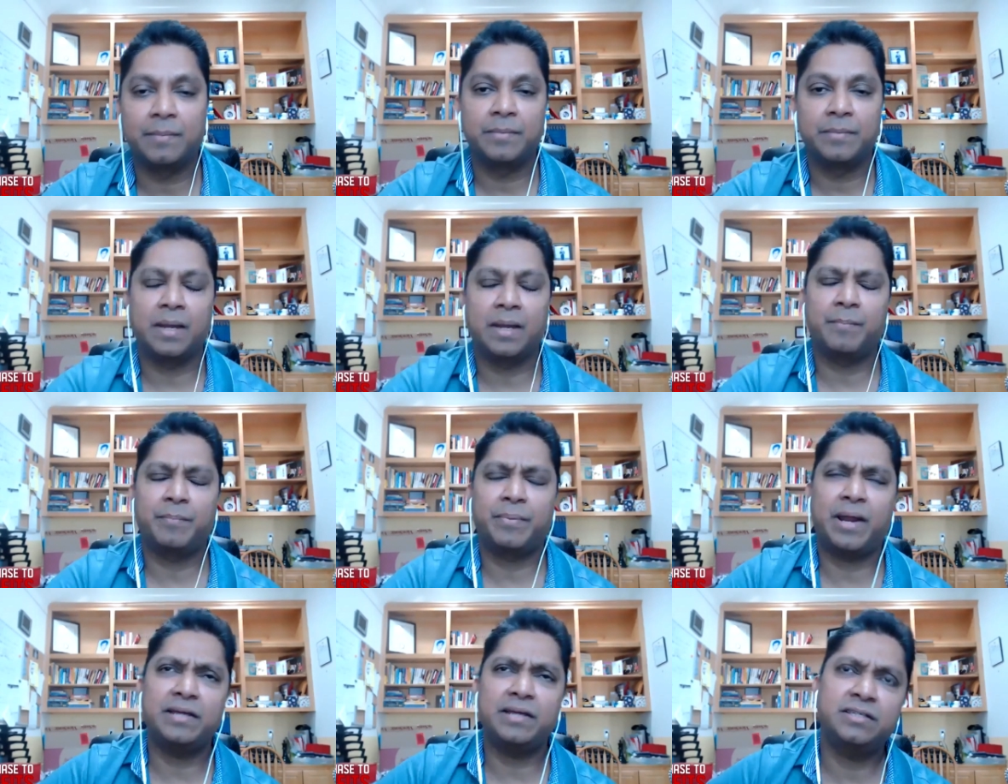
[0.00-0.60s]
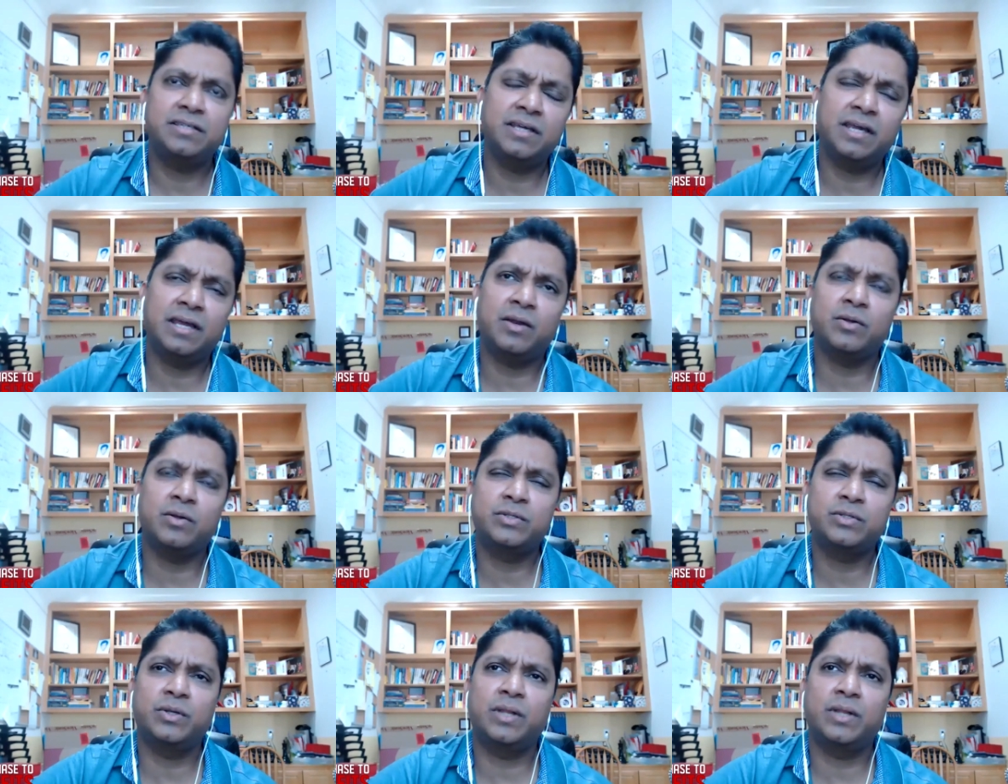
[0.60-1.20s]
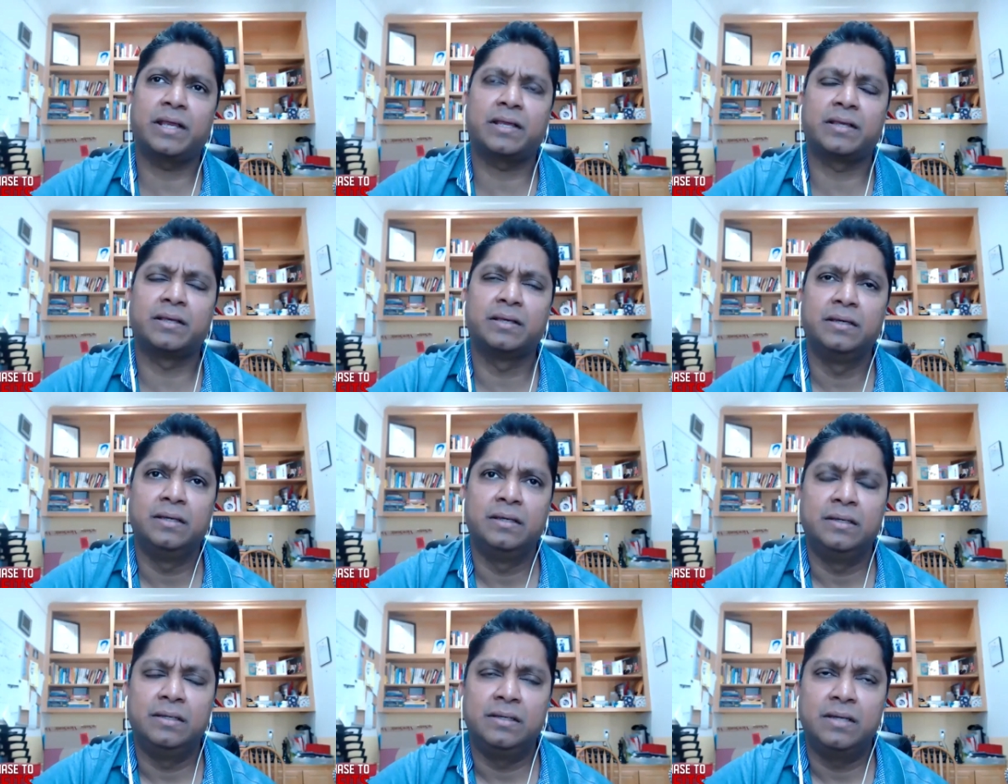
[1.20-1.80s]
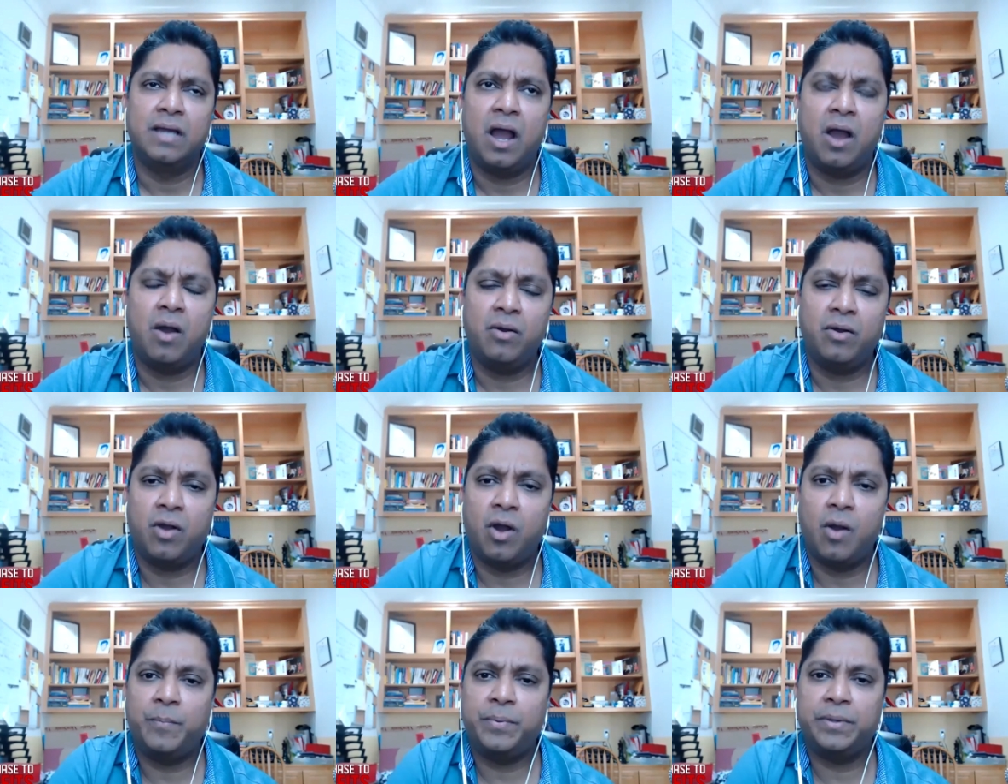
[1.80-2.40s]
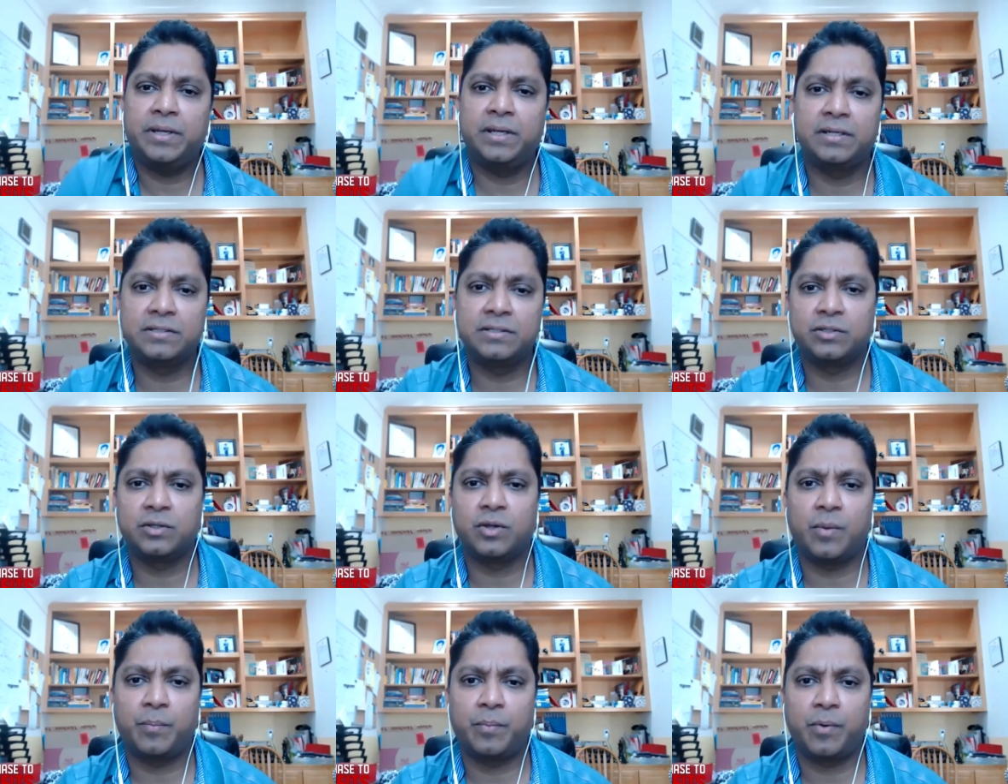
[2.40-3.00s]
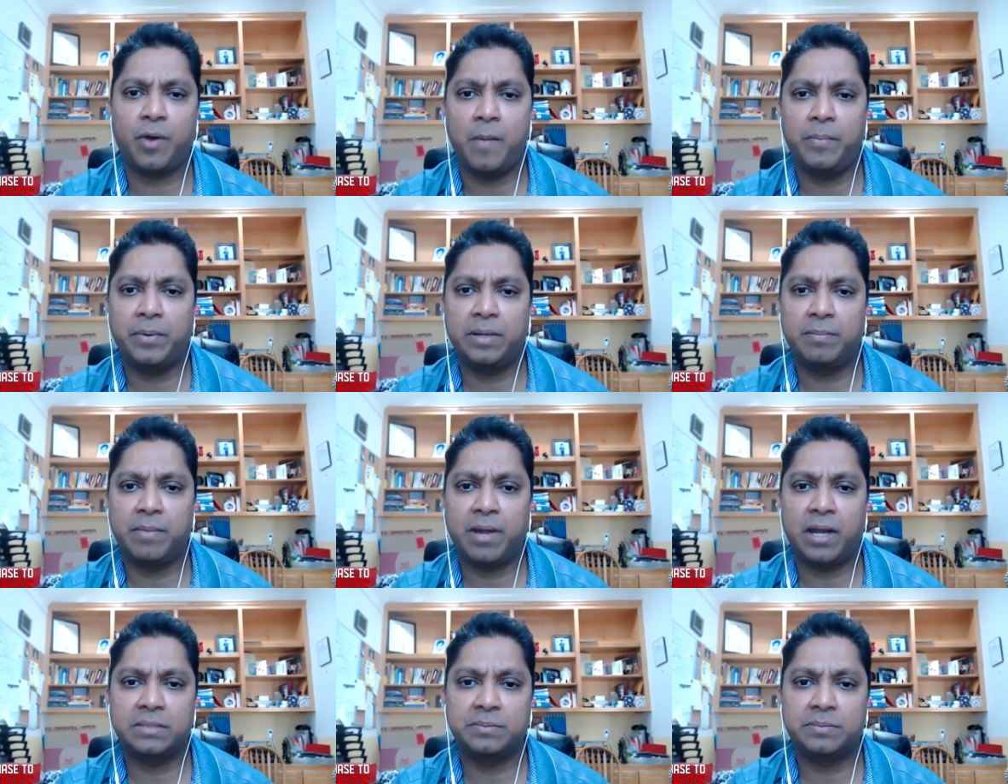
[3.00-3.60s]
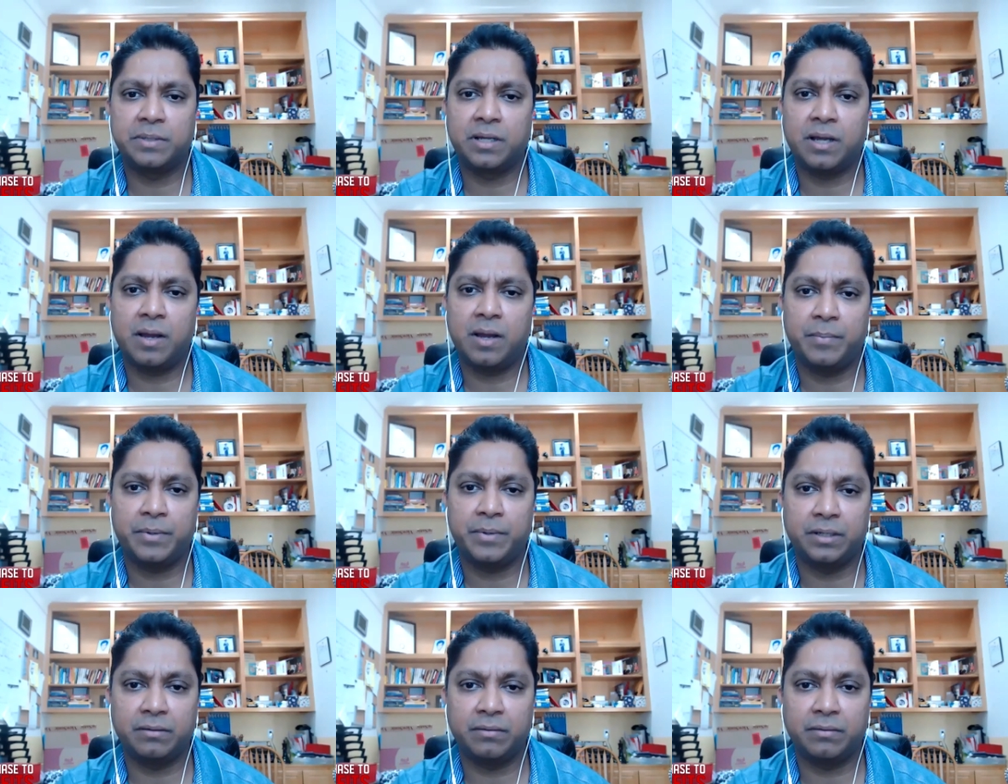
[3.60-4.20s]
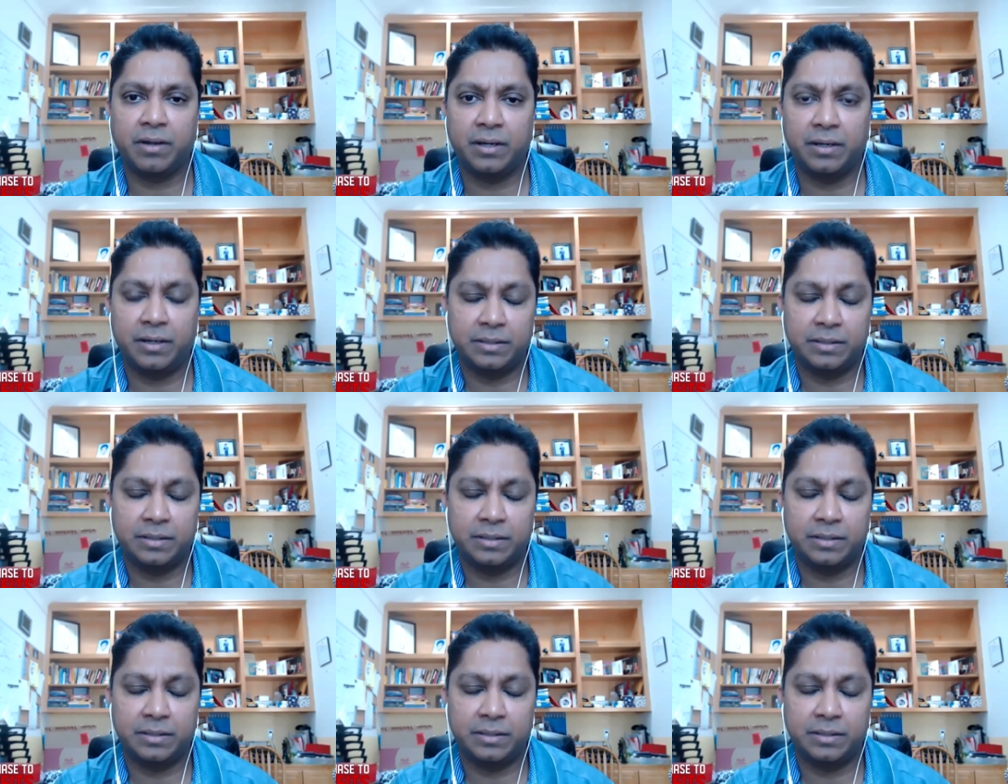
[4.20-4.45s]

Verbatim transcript: yeah. Pricing and also like how competent is your property management company, right?